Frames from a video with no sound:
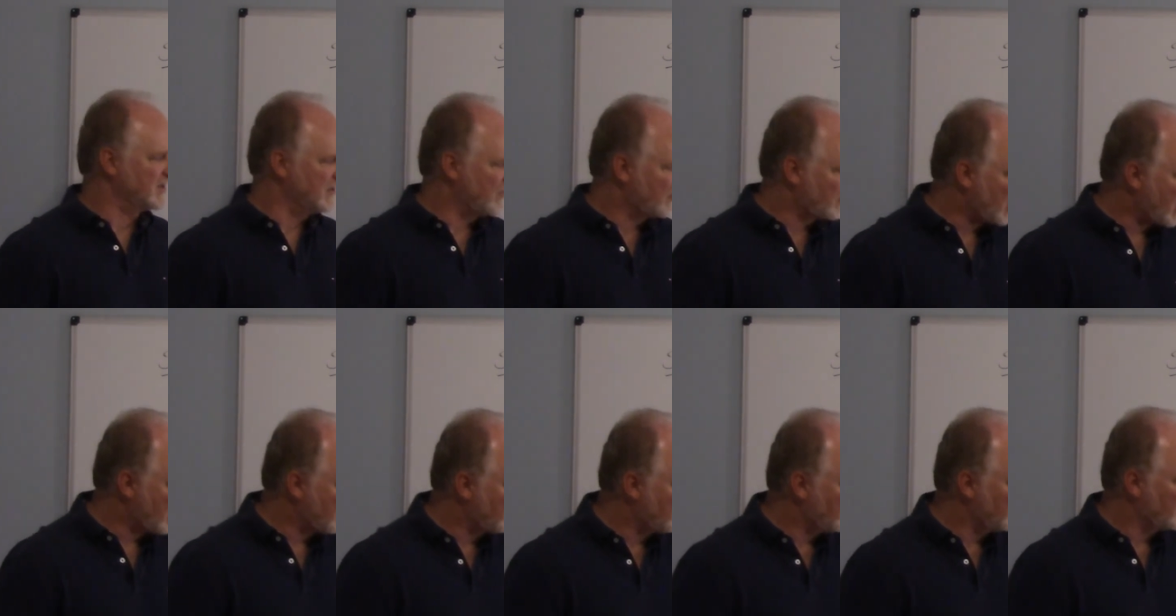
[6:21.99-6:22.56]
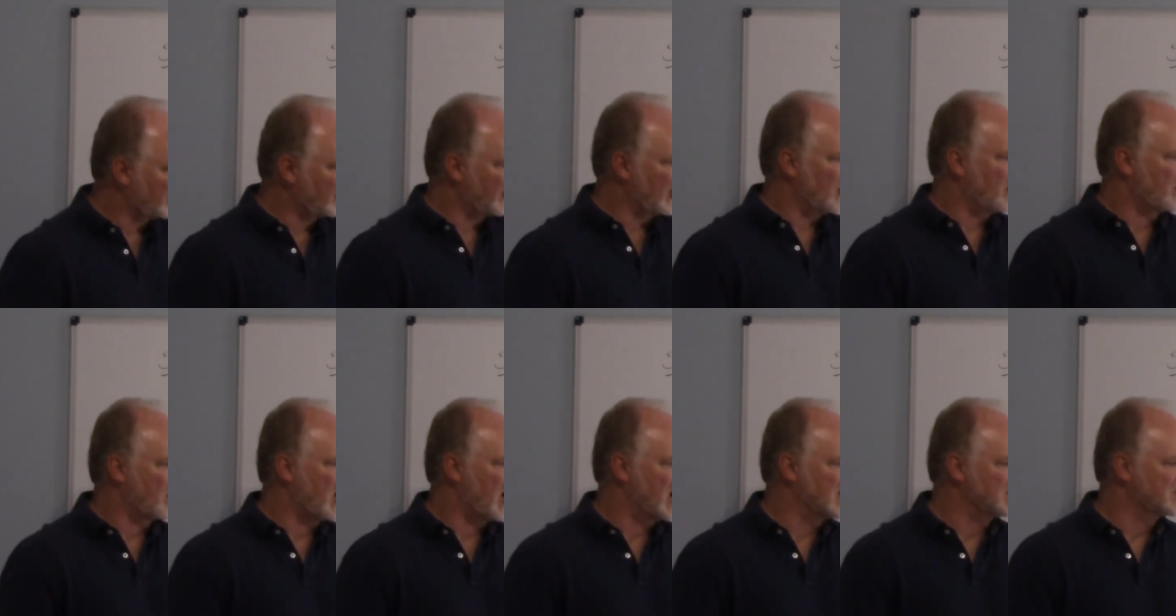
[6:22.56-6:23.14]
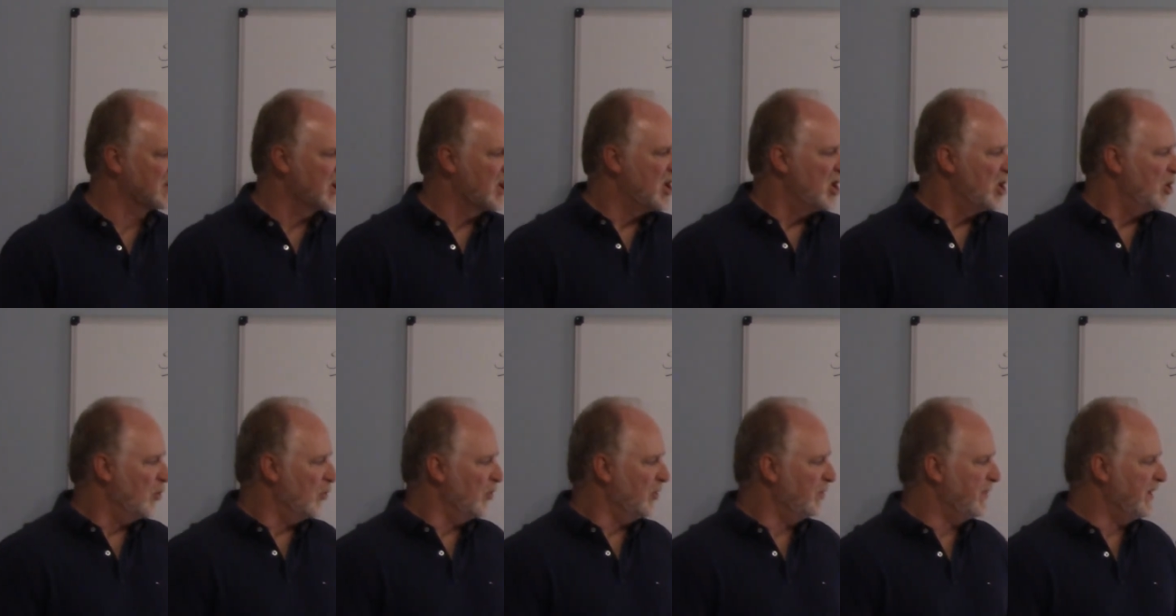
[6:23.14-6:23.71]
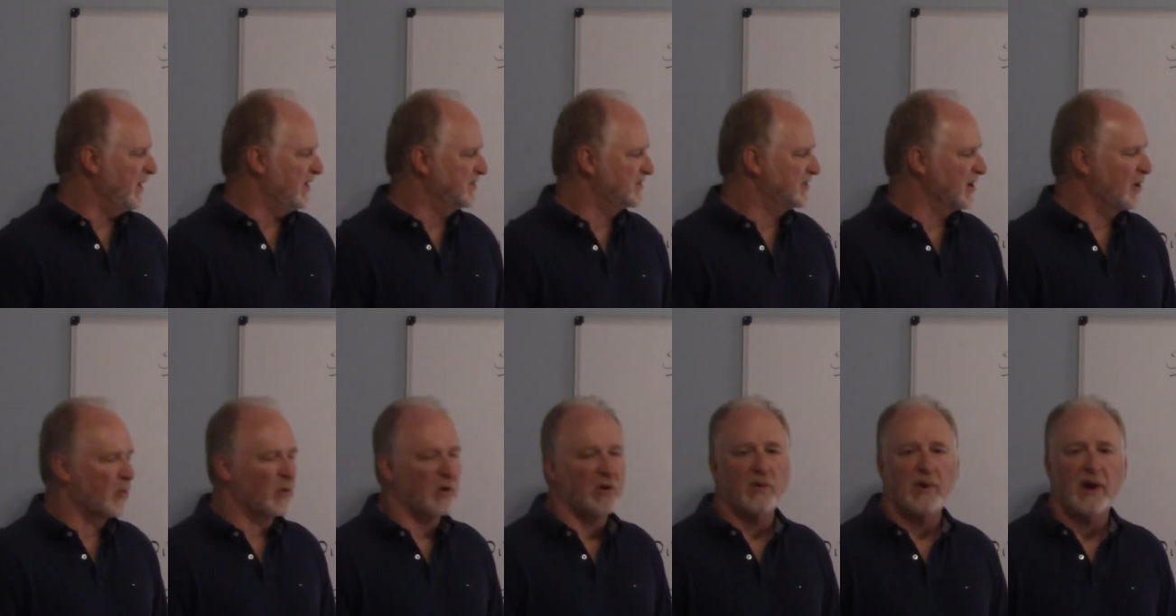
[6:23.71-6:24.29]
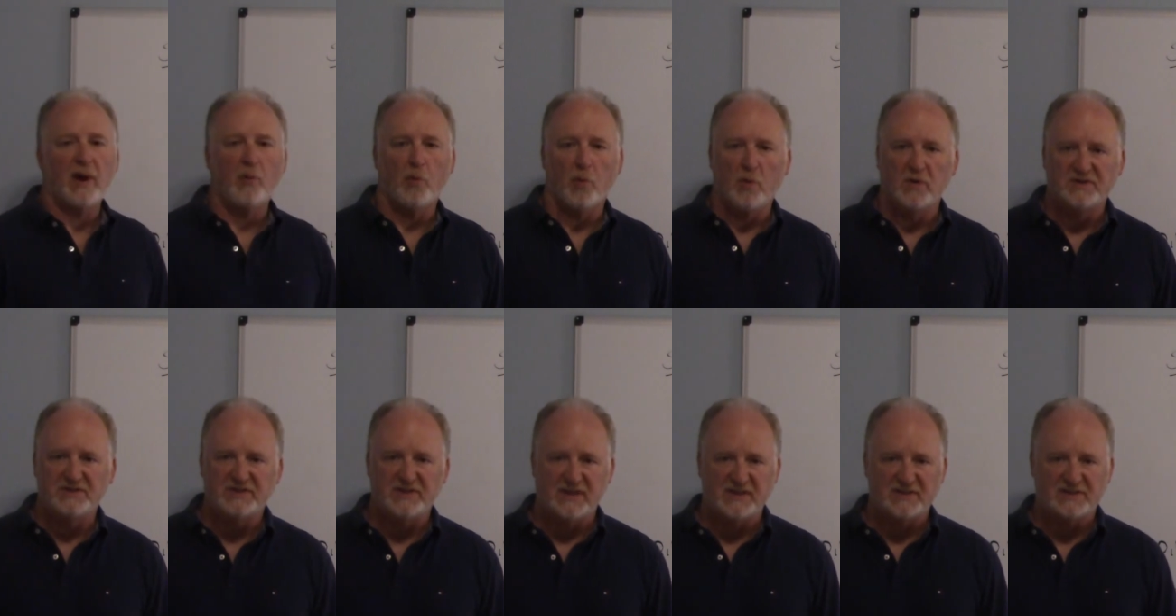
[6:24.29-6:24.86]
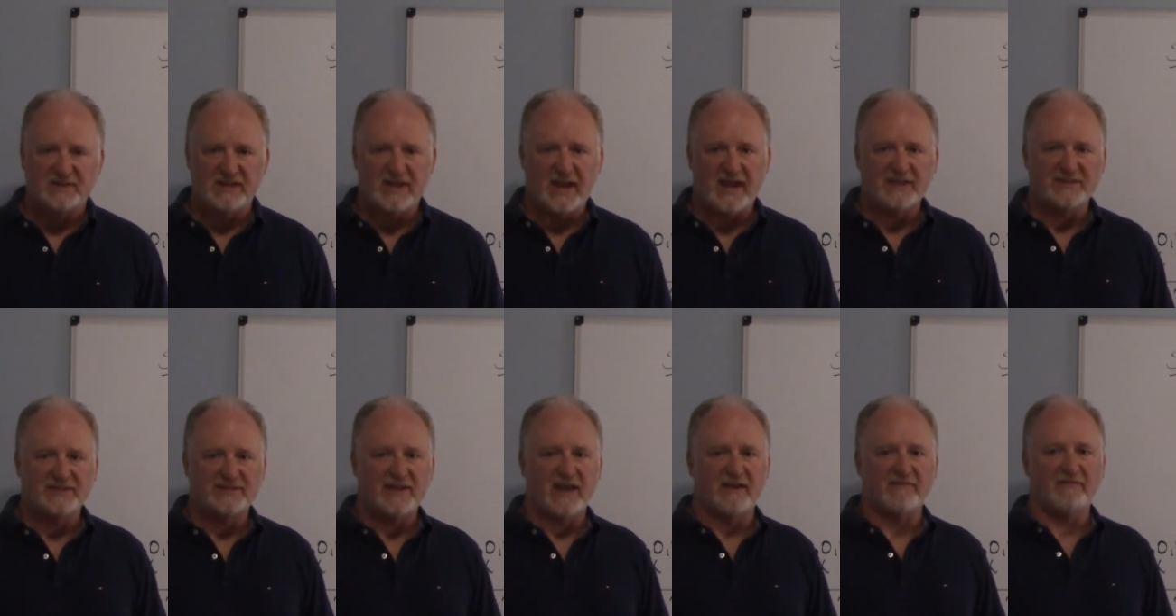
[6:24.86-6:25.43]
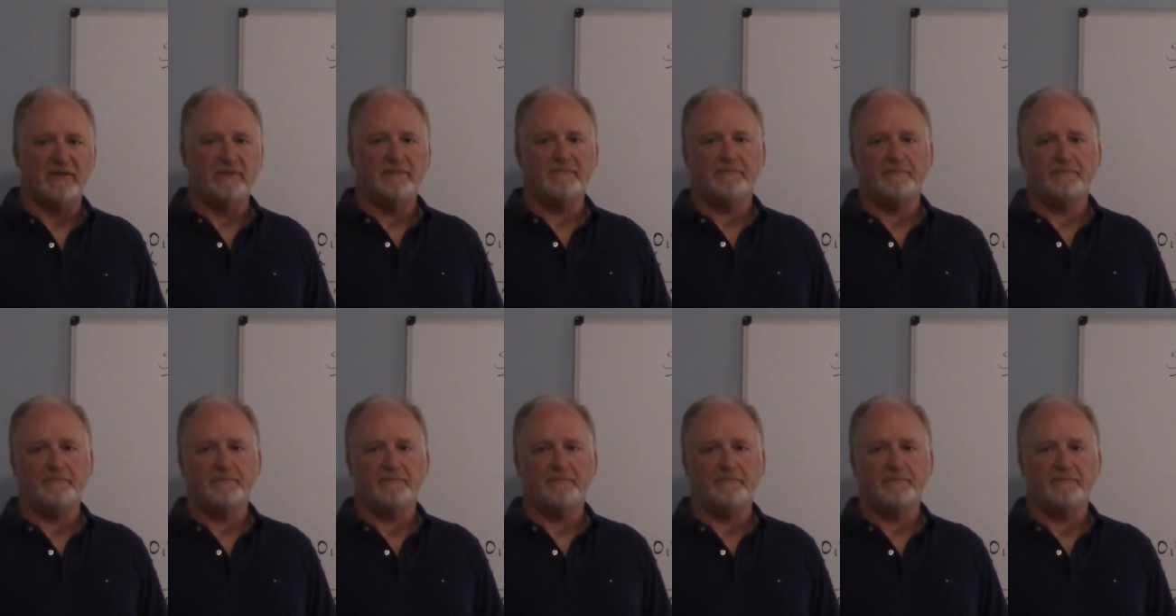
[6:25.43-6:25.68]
A probable sale price would be somewhere around 168.7.